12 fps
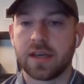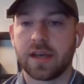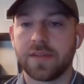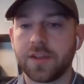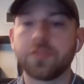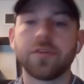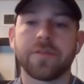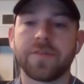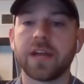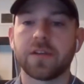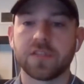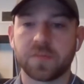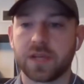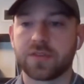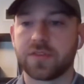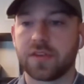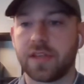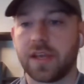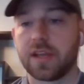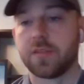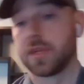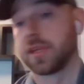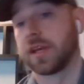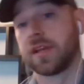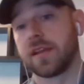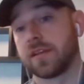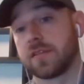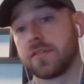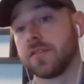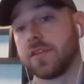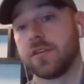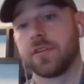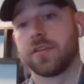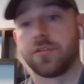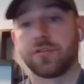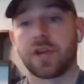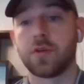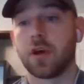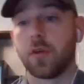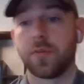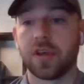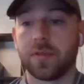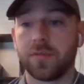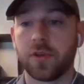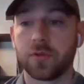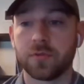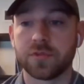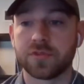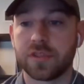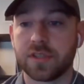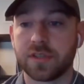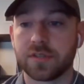And then you'll do a final inspection at the end. But again, like clearly, your drywall will be up. No one will see the